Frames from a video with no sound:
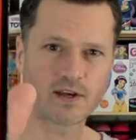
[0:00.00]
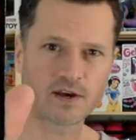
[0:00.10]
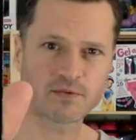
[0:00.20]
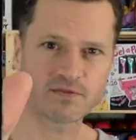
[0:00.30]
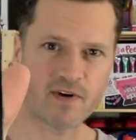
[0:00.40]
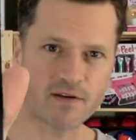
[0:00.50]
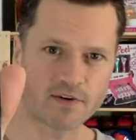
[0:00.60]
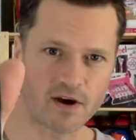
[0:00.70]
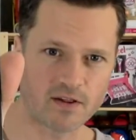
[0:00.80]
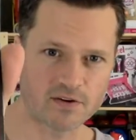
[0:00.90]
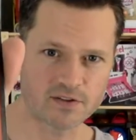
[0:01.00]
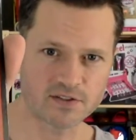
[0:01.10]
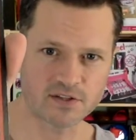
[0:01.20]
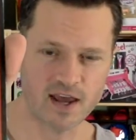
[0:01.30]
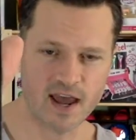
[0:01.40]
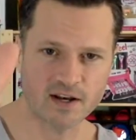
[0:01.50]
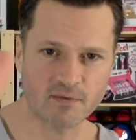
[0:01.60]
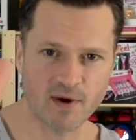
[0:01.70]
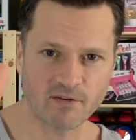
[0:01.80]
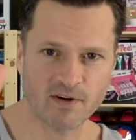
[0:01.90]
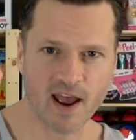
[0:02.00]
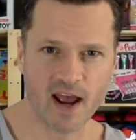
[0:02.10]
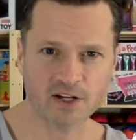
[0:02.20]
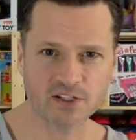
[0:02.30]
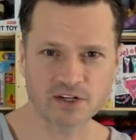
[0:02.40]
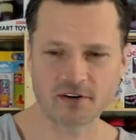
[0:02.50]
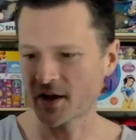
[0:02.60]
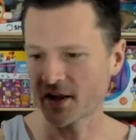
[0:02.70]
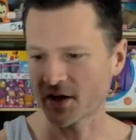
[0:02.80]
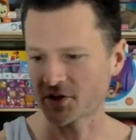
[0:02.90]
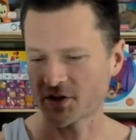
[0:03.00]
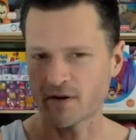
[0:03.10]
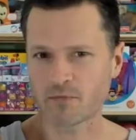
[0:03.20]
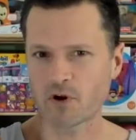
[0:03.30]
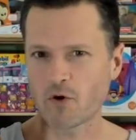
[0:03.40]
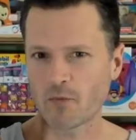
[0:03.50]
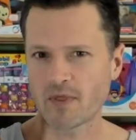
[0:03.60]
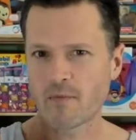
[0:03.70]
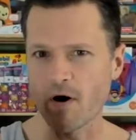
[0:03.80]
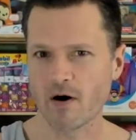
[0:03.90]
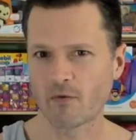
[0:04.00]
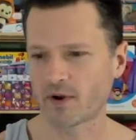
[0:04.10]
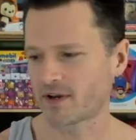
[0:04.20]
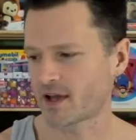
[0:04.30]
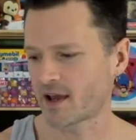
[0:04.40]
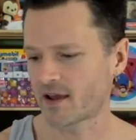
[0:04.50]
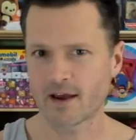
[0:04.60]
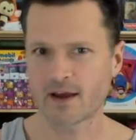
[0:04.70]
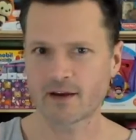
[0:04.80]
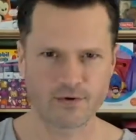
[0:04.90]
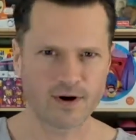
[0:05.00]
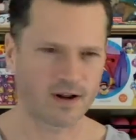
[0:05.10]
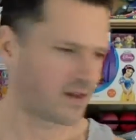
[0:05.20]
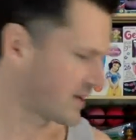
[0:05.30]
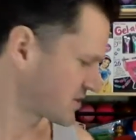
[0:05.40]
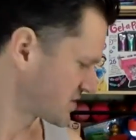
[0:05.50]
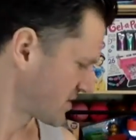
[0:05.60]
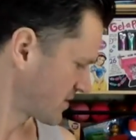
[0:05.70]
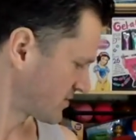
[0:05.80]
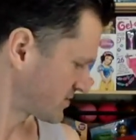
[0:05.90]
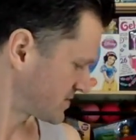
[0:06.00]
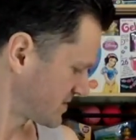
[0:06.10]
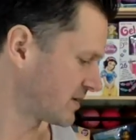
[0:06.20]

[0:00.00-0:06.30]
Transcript: It was $5. Add to my Reaction collection. I'm gonna open them all one day. Got quite a collection of those.